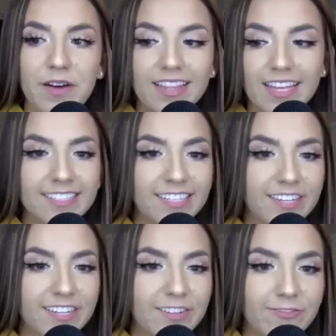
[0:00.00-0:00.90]
Like I
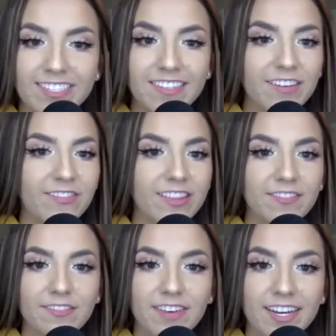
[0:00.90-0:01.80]
said, recently
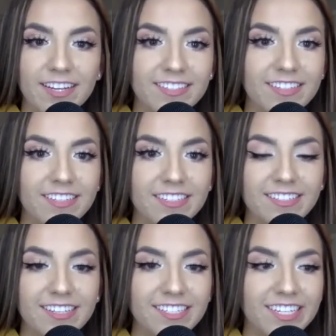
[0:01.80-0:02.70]
with the
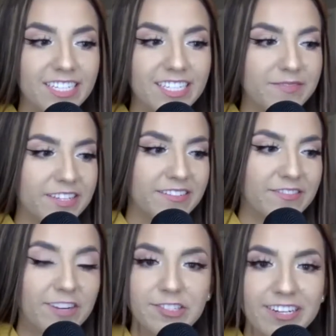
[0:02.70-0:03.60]
vaccine discussion, it's
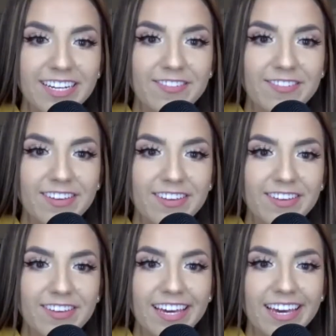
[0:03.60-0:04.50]
even frustrating me.
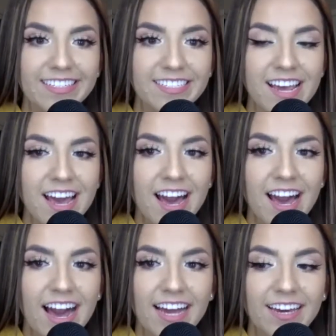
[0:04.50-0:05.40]
And
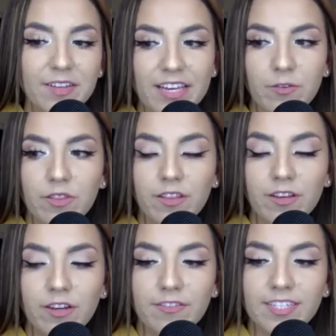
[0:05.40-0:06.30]
I like
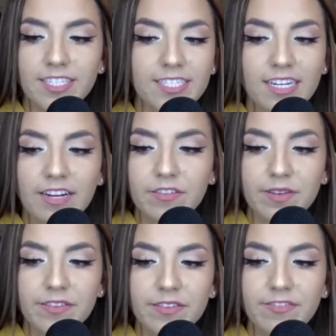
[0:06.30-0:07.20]
with the conversations that I
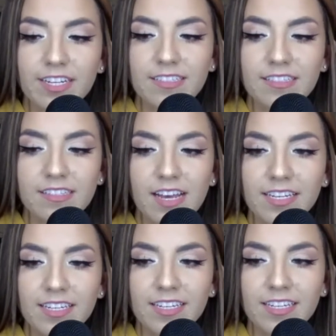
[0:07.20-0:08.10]
have with my
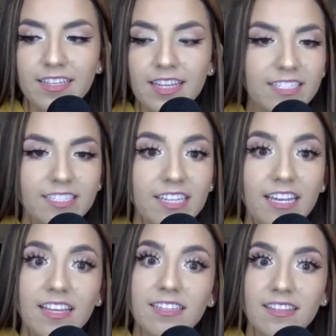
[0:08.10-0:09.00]
friends, they
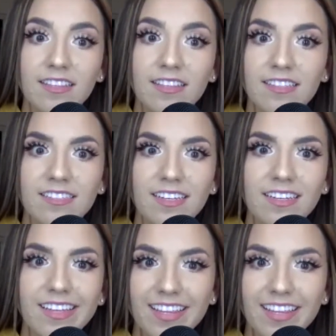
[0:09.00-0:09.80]
just think that this is it.